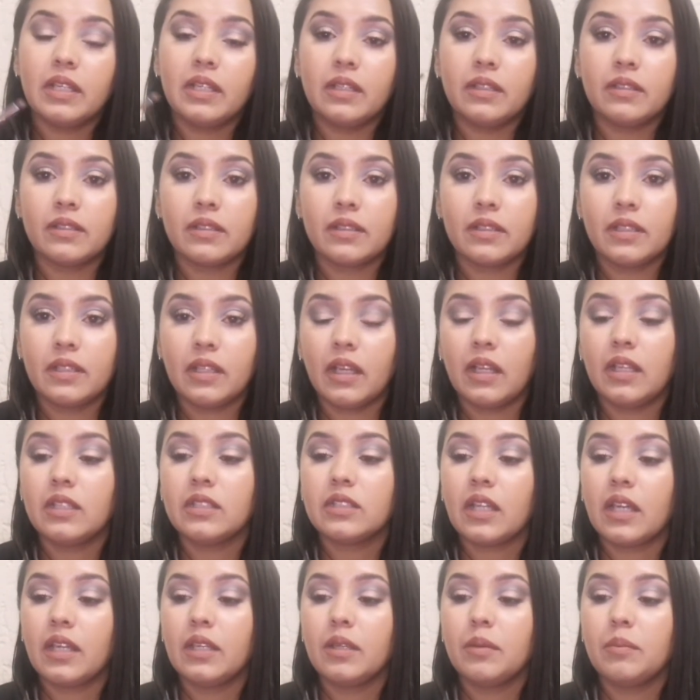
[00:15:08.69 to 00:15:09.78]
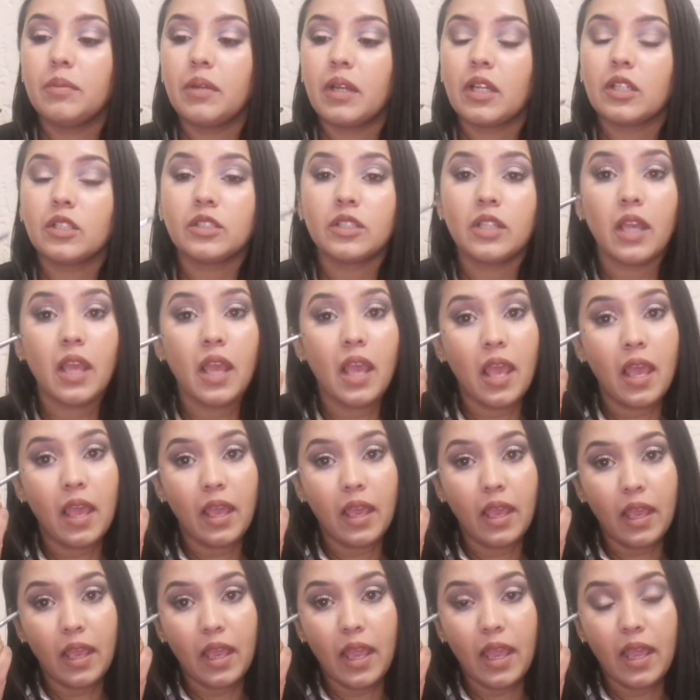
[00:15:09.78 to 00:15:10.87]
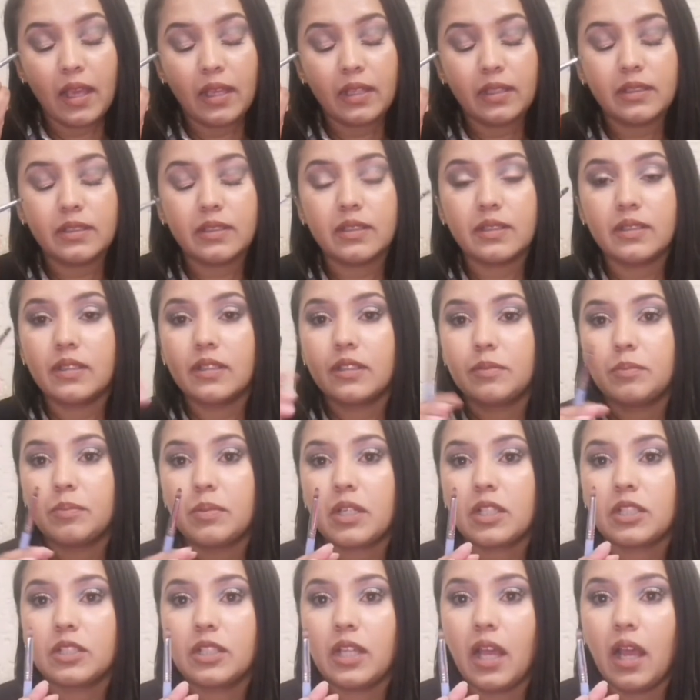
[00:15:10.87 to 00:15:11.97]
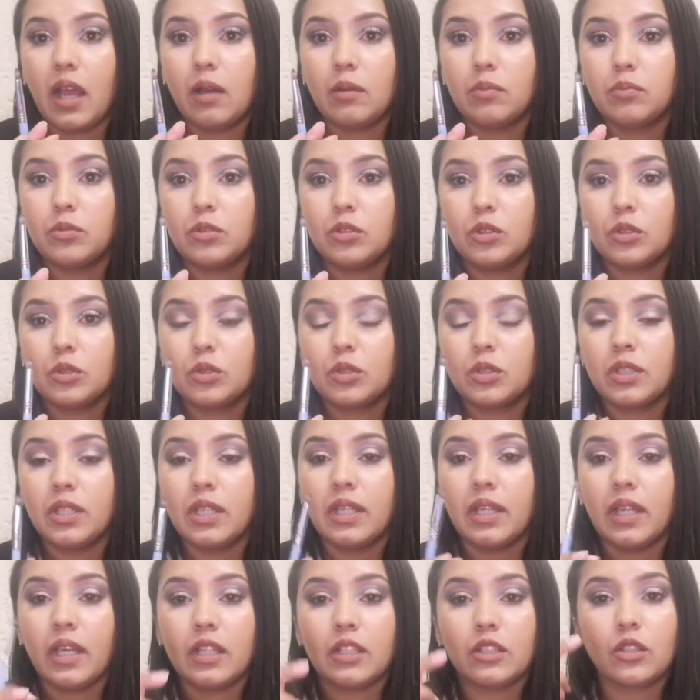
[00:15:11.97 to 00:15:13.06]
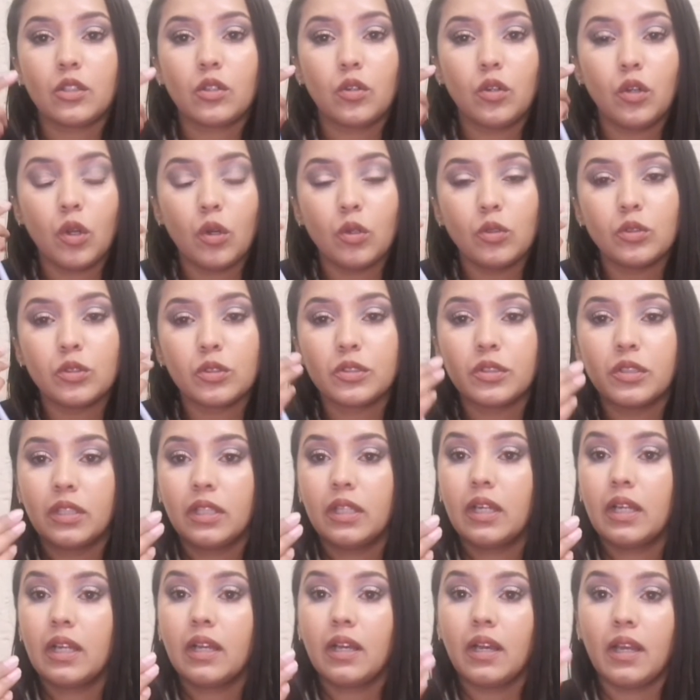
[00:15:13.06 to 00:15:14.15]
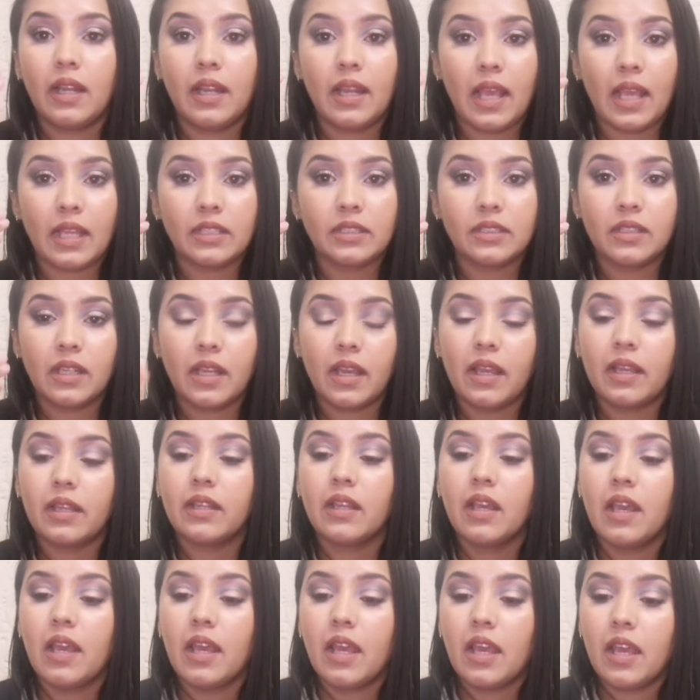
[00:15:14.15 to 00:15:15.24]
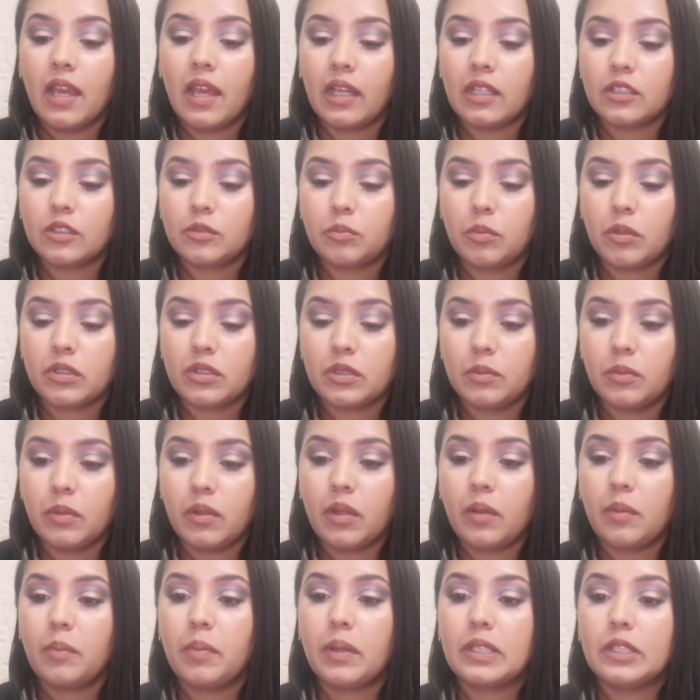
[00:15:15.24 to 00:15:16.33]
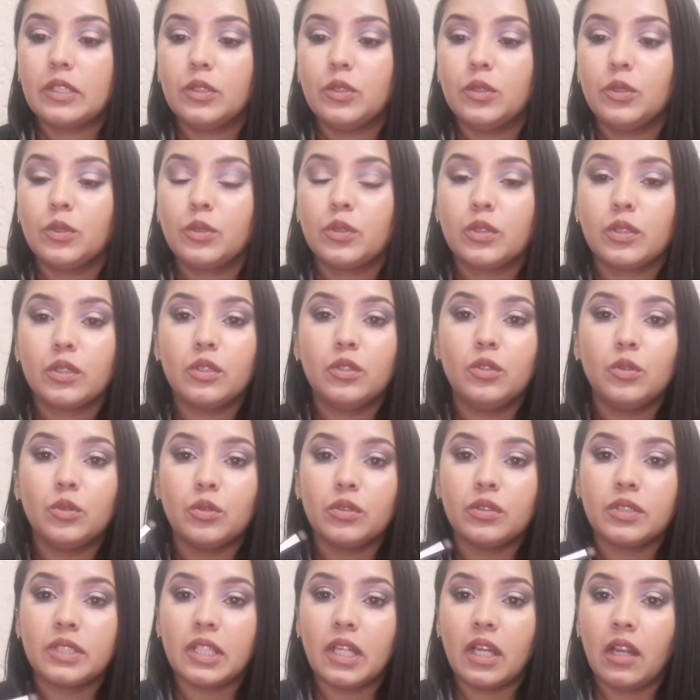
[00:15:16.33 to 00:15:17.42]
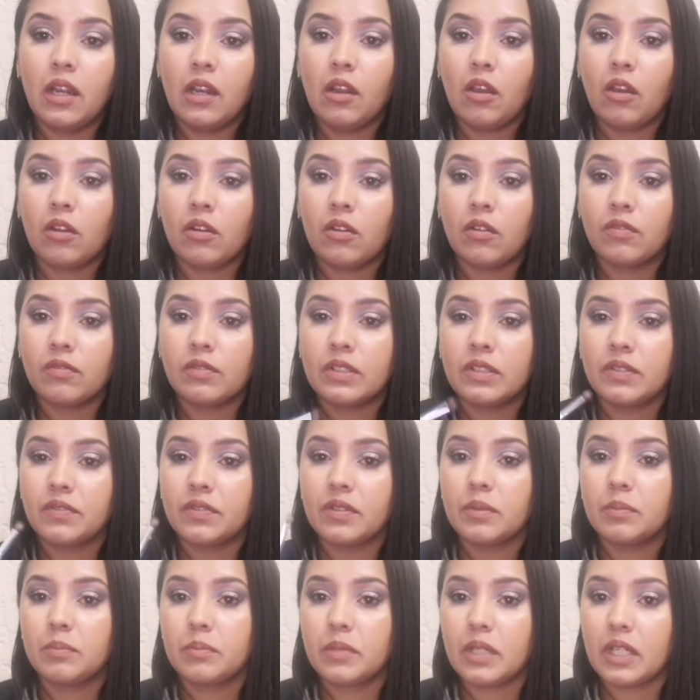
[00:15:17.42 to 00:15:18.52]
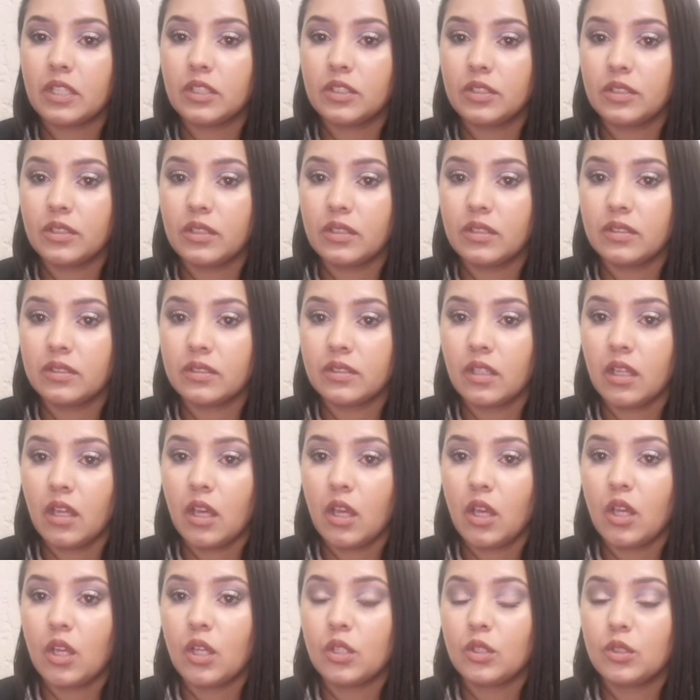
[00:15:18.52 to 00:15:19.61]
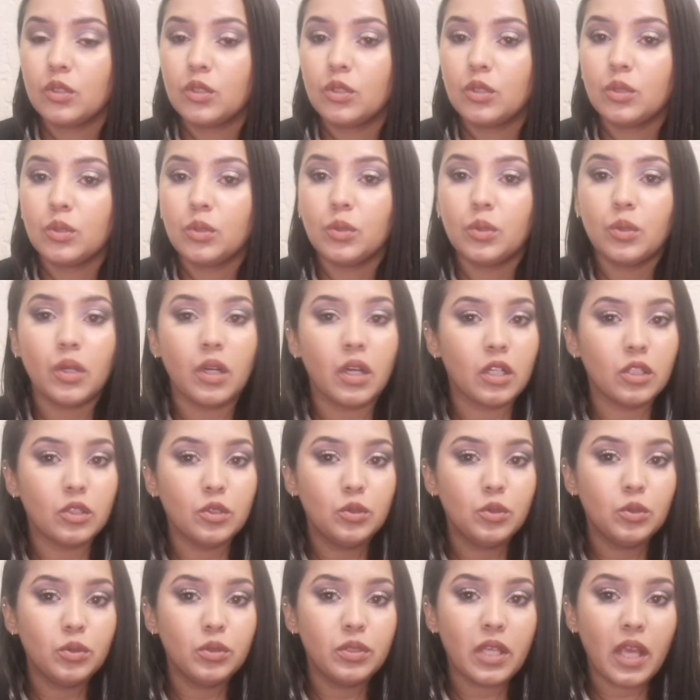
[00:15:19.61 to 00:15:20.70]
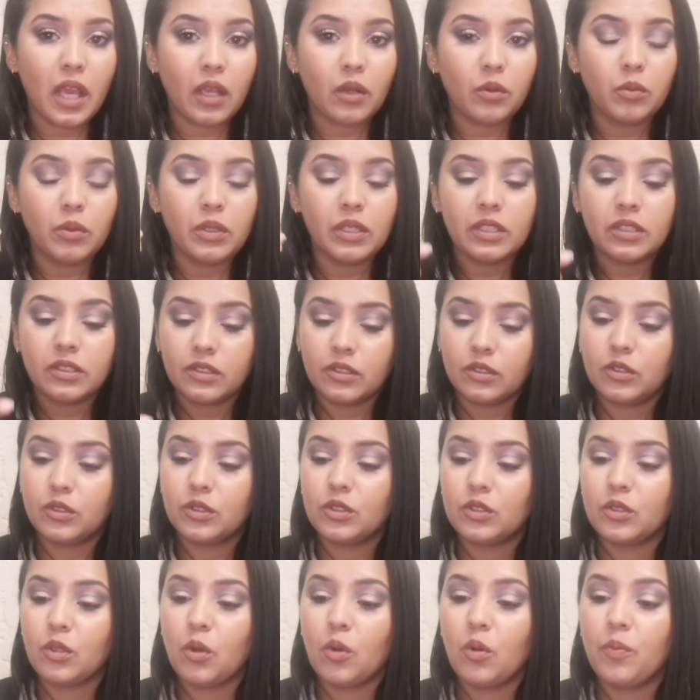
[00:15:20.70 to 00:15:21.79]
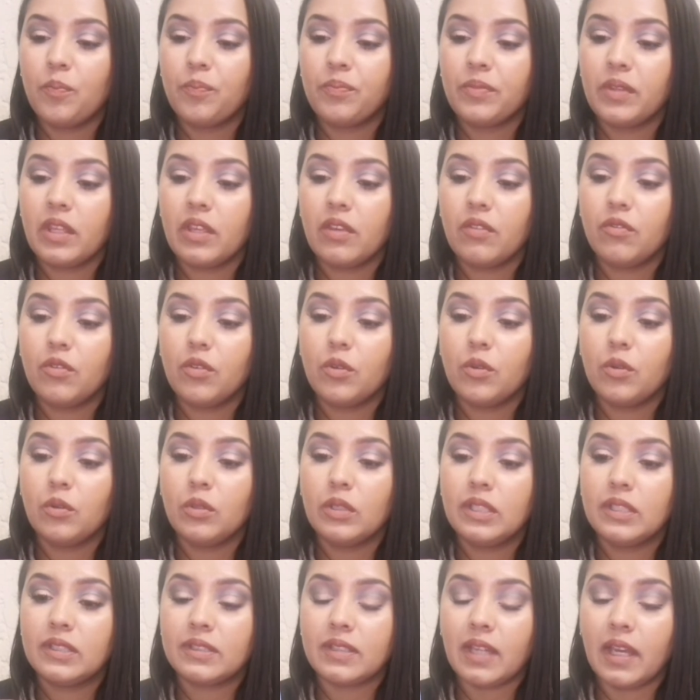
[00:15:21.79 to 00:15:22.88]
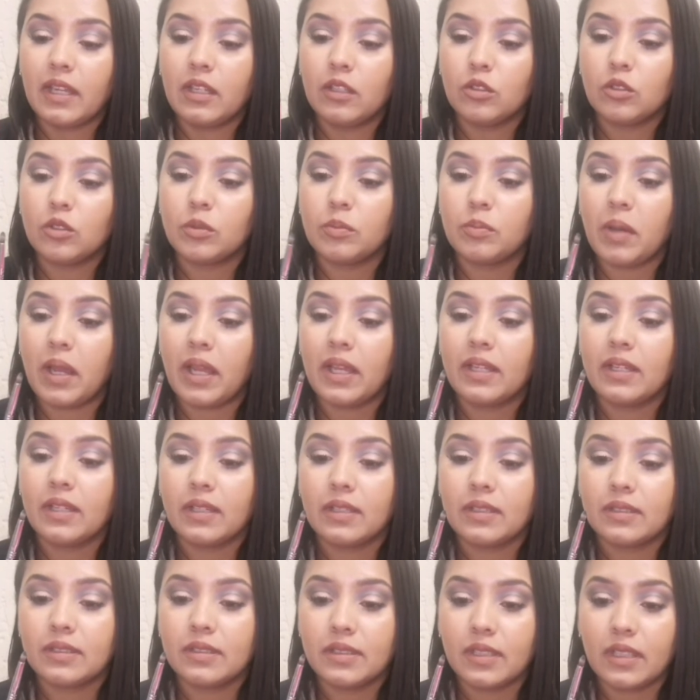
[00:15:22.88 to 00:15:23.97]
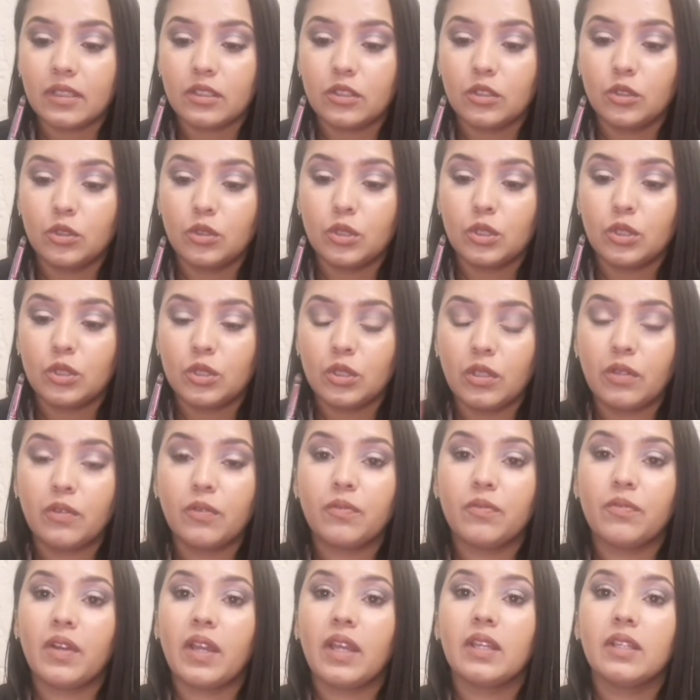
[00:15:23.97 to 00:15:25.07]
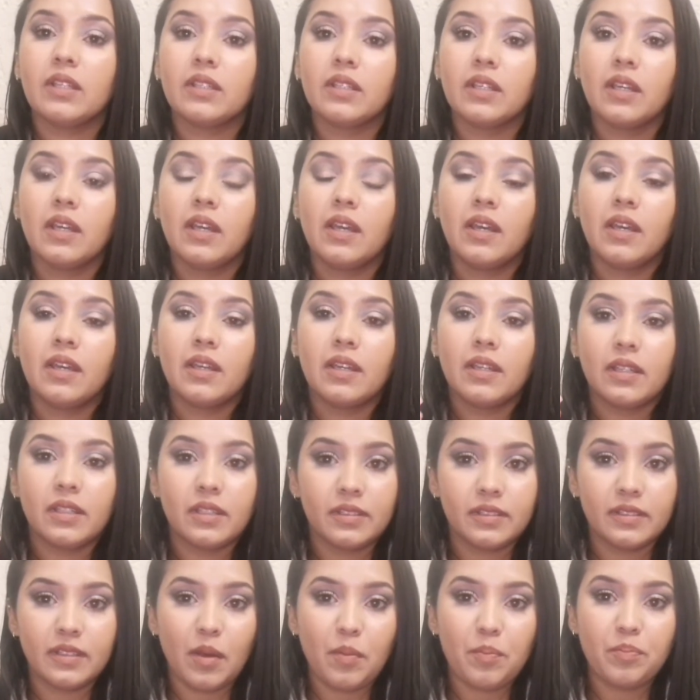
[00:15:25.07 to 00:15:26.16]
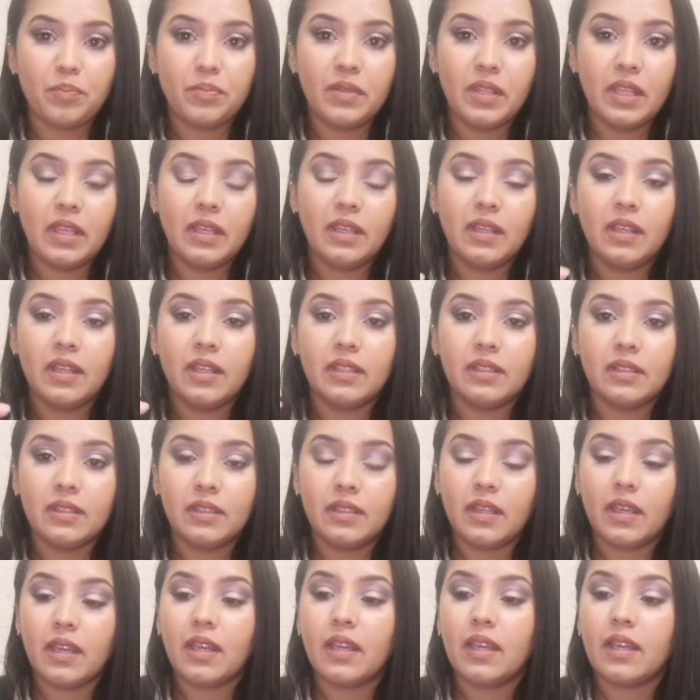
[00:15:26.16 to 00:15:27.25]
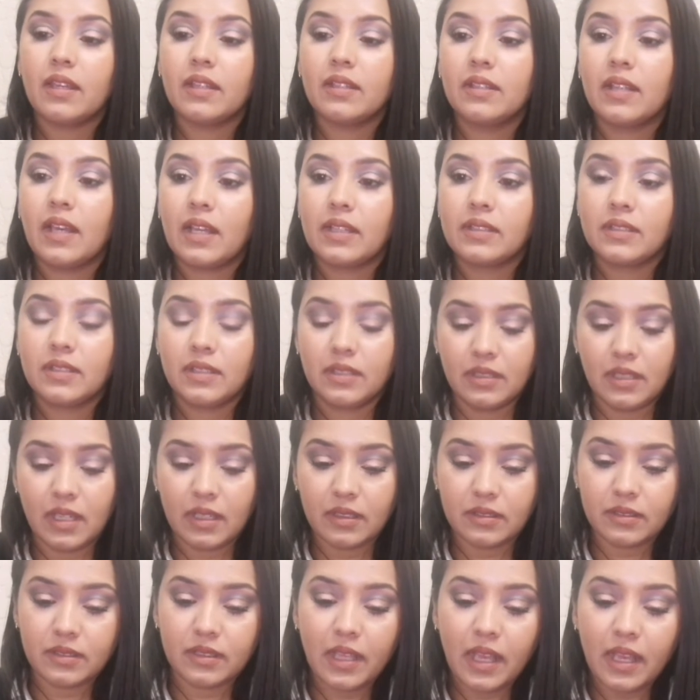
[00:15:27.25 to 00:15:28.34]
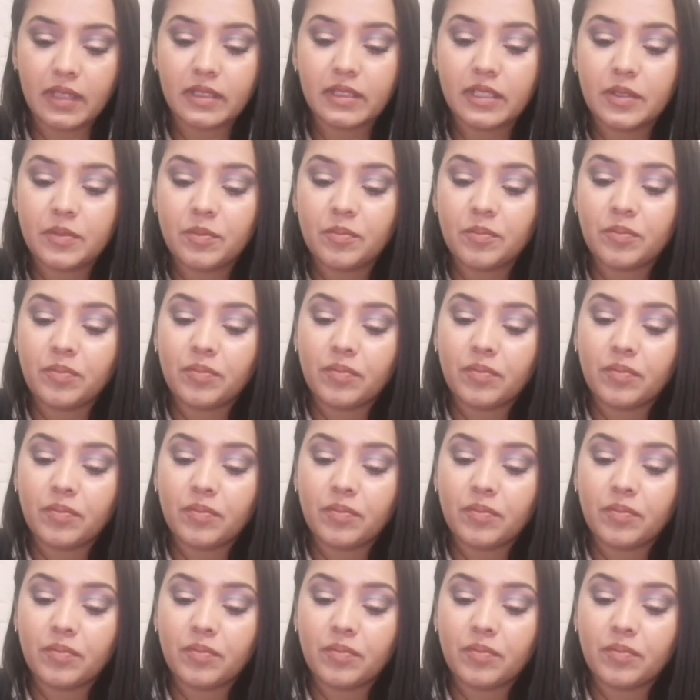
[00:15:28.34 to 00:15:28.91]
It is a really tiny brush, and this brush helps you to get as close to the lash line as possible, but you could use a lot of different brushes to do that with. So if you're deciding to buy a set, you should find something in there that does that.